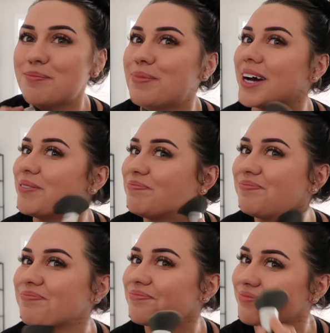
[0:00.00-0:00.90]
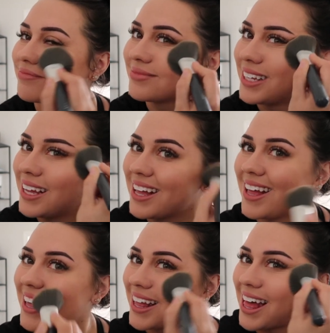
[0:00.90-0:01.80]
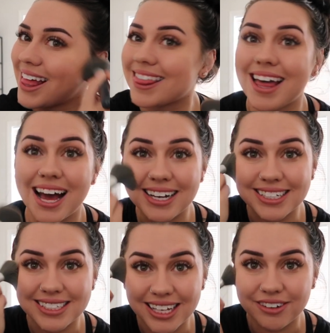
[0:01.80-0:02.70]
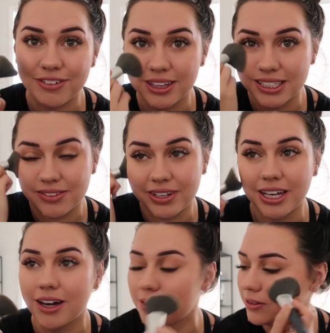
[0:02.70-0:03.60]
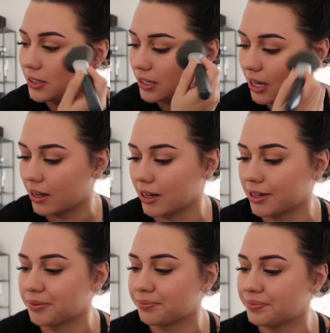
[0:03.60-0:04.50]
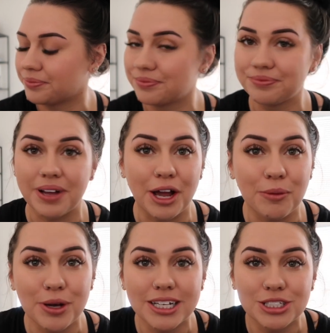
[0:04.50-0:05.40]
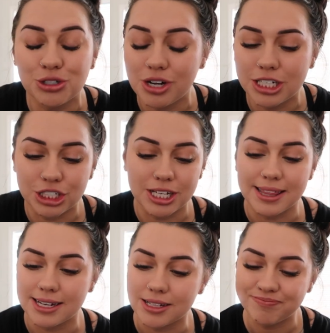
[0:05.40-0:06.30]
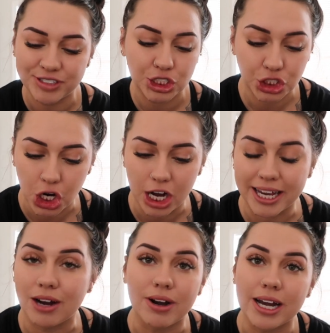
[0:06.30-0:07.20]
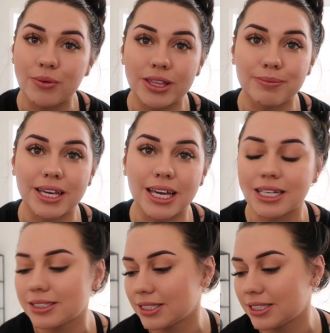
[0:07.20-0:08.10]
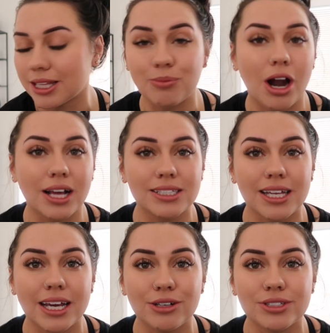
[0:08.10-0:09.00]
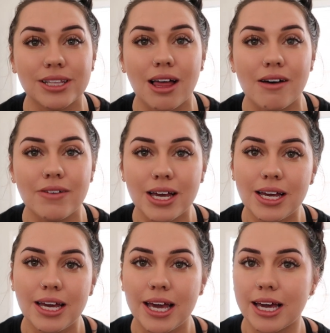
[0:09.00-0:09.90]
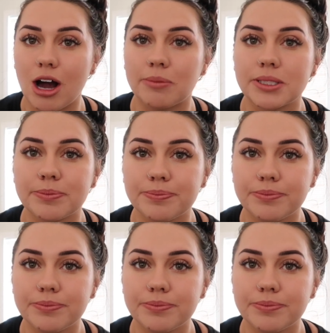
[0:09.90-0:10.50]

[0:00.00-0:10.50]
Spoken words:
But that is it for this video. I hope you guys enjoyed. Just a little talk, get ready with me, see the products that I use and love. Hey cops.